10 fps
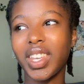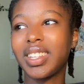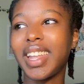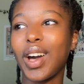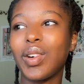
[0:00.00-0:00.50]

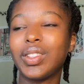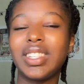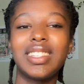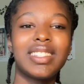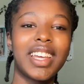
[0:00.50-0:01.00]
Now,
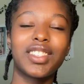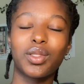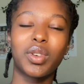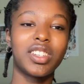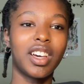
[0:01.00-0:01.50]
these tests
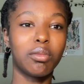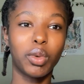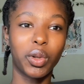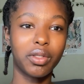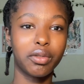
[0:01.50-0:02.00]
were done
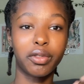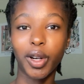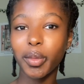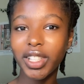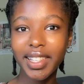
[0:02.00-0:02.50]
both
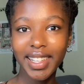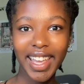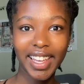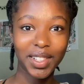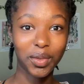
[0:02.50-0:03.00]
verbally
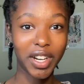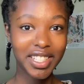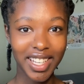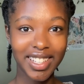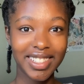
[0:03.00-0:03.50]
and
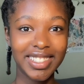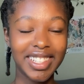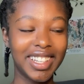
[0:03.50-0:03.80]
written.